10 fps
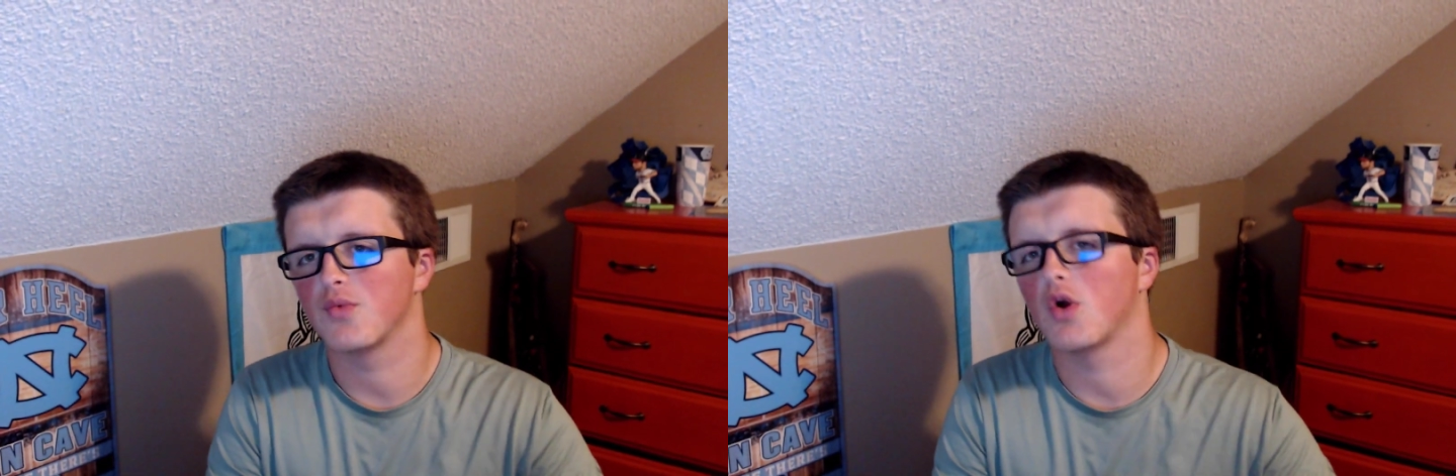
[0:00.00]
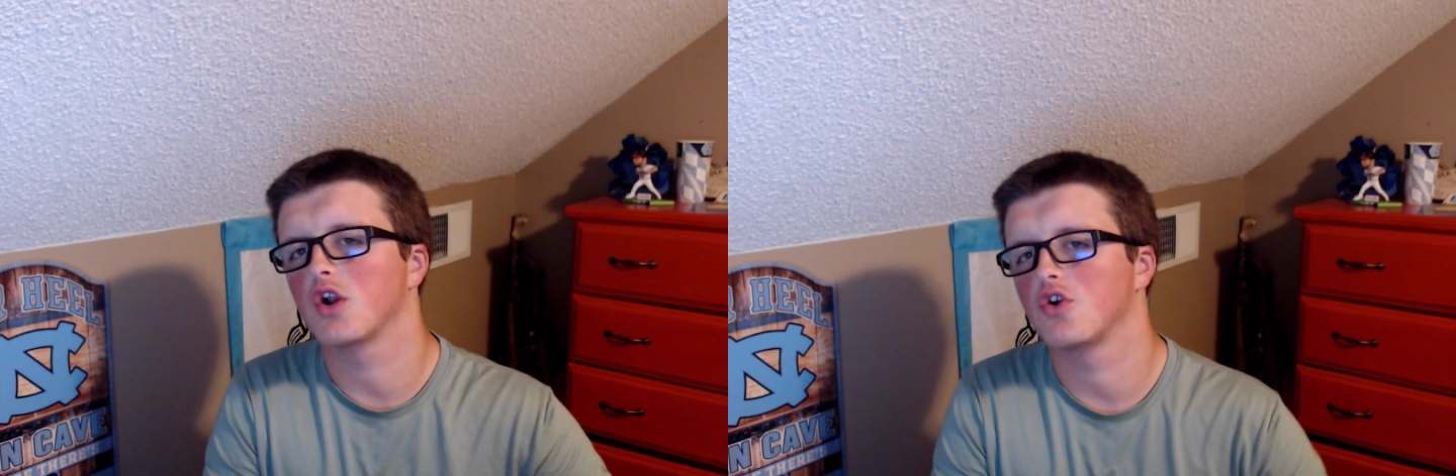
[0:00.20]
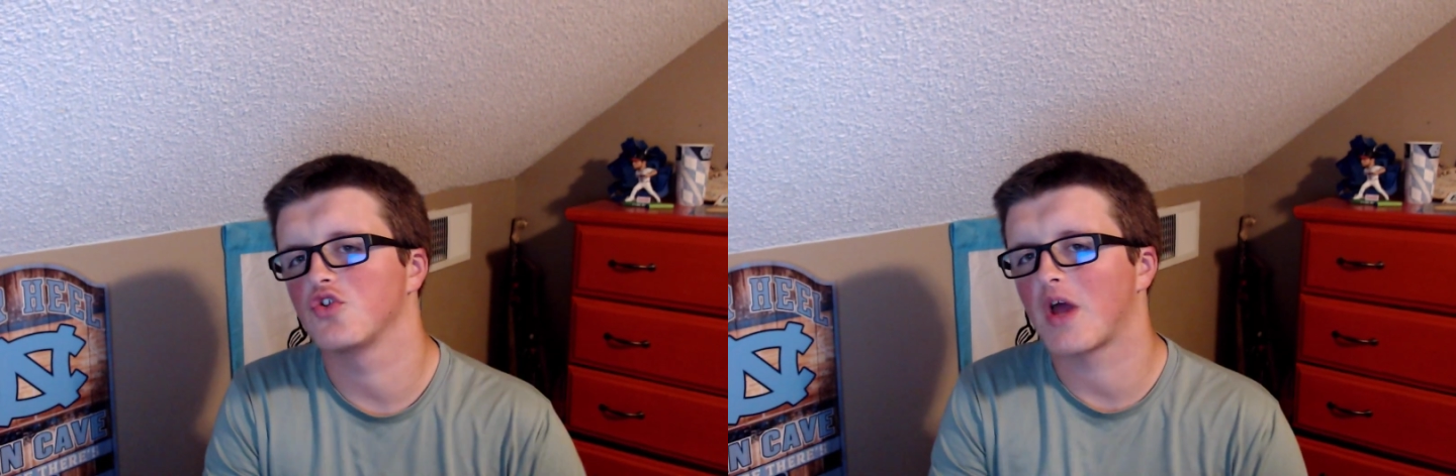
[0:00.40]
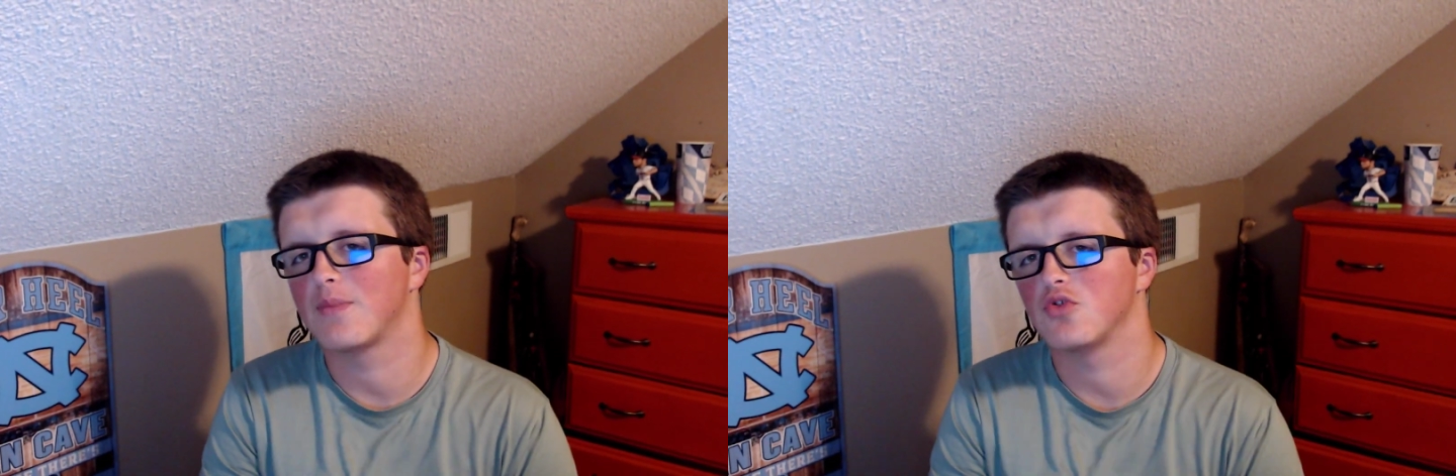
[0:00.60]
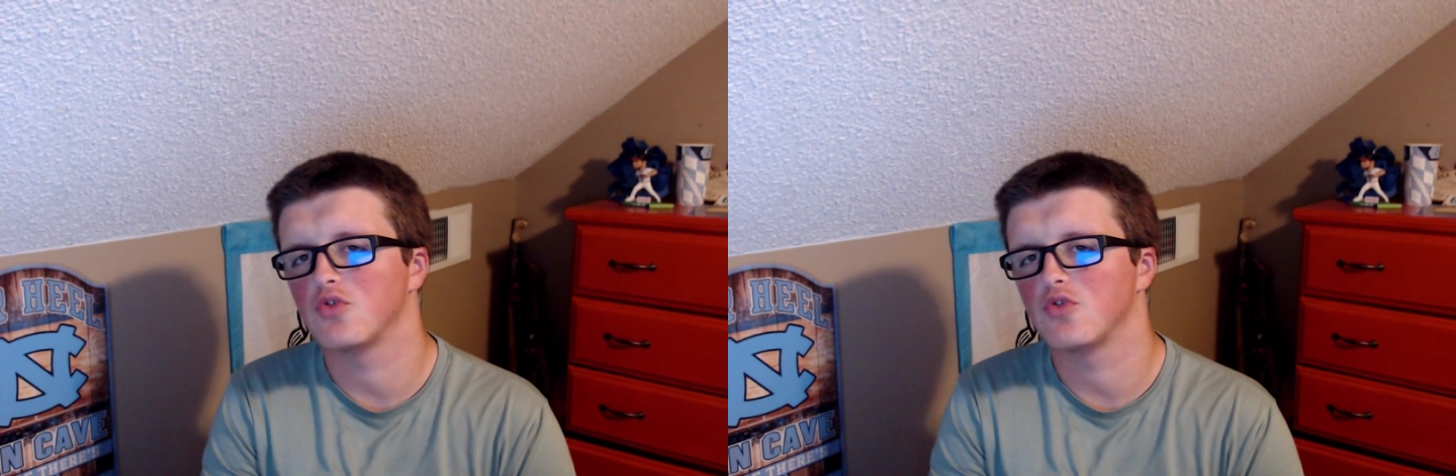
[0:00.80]
Rutgers
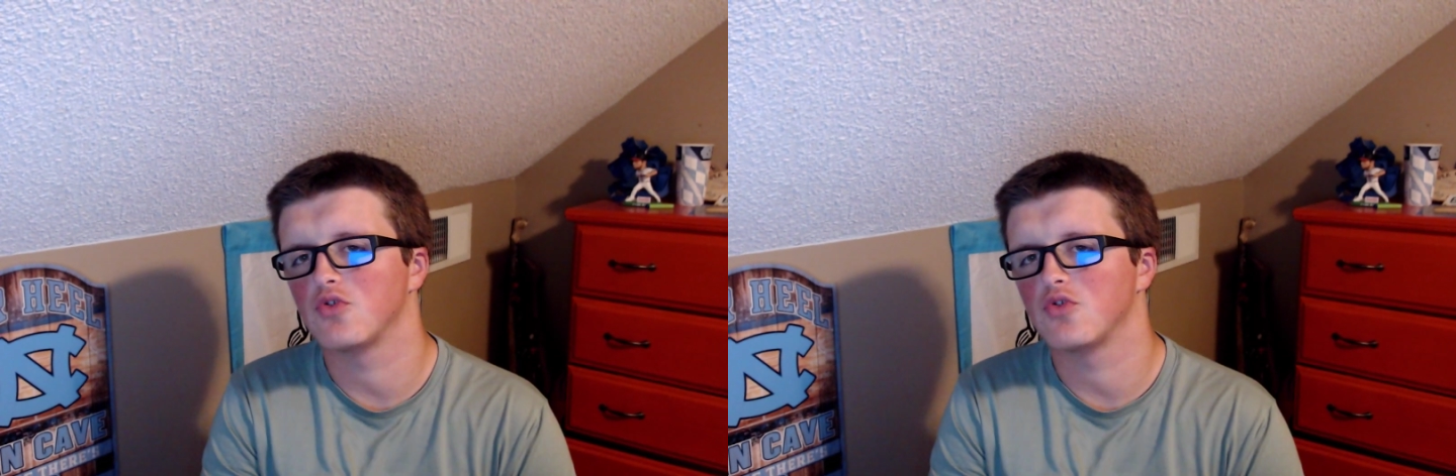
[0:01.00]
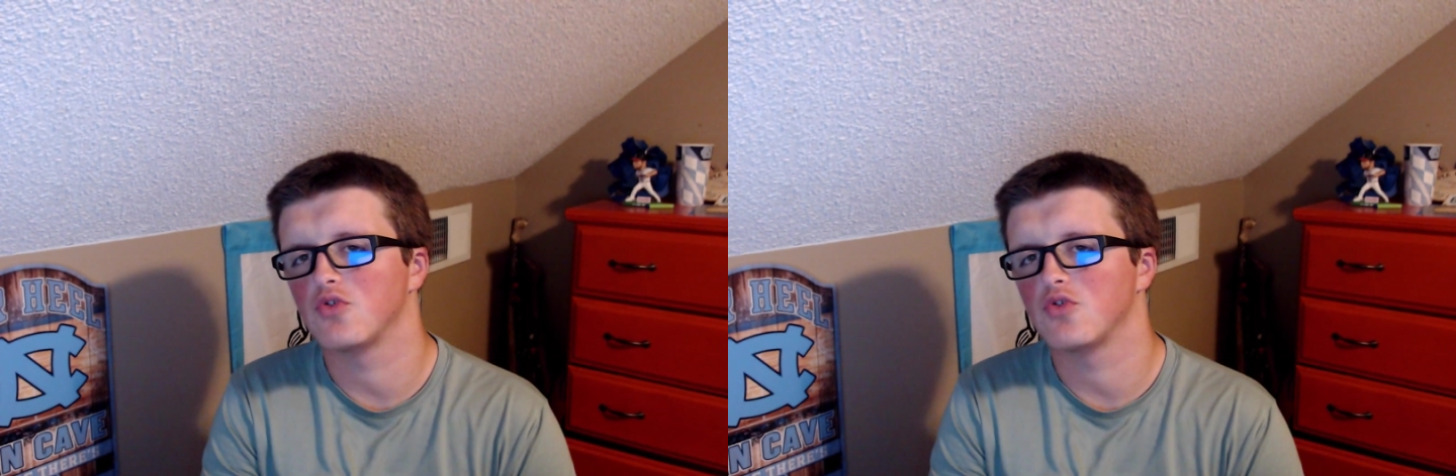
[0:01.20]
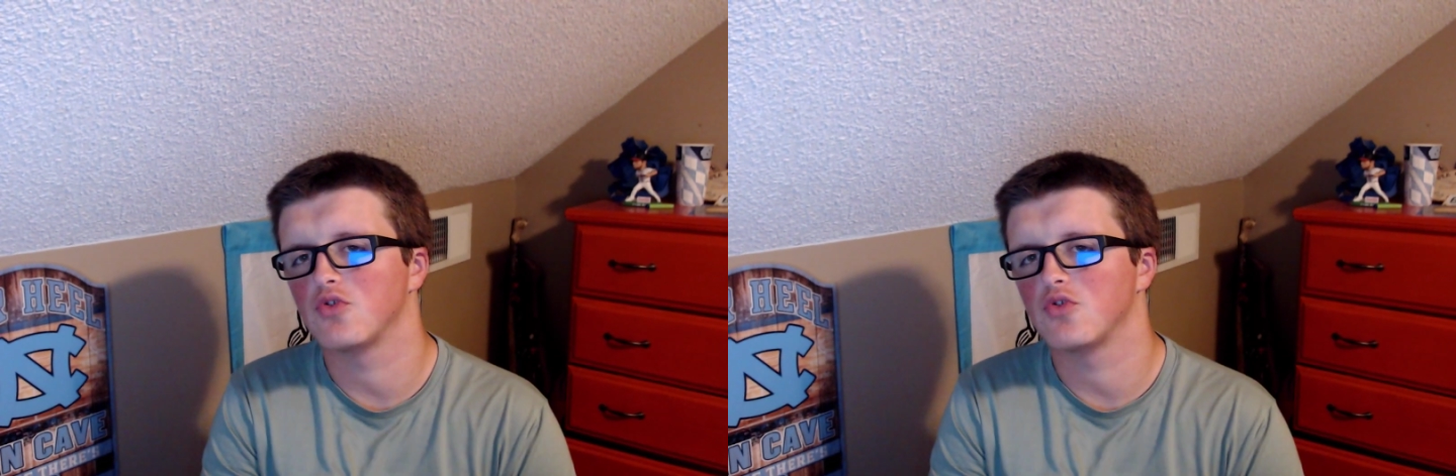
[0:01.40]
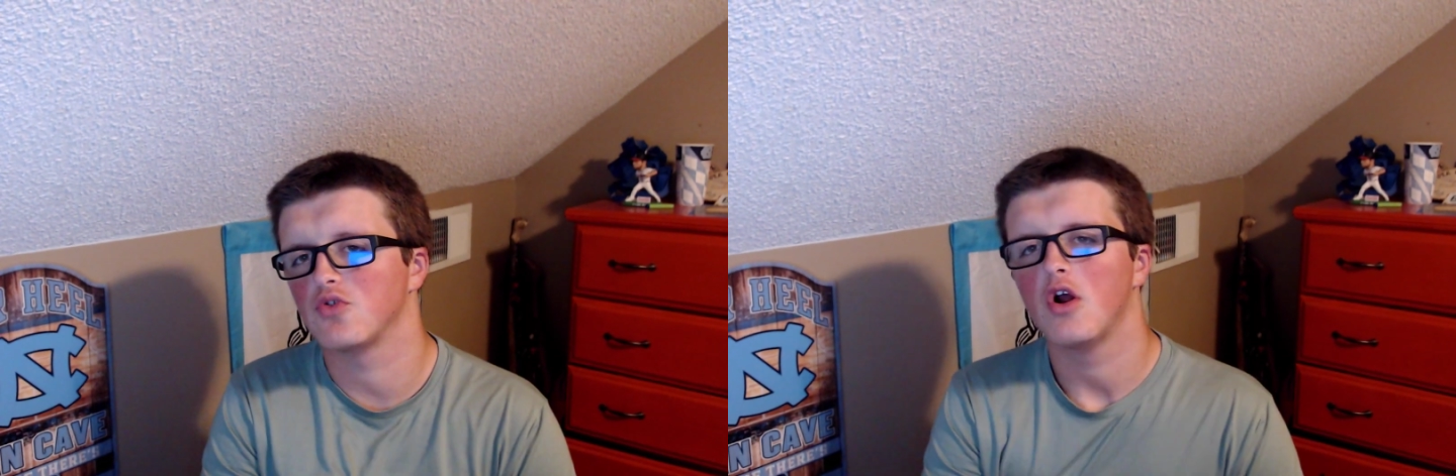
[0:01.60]
absolute blowout.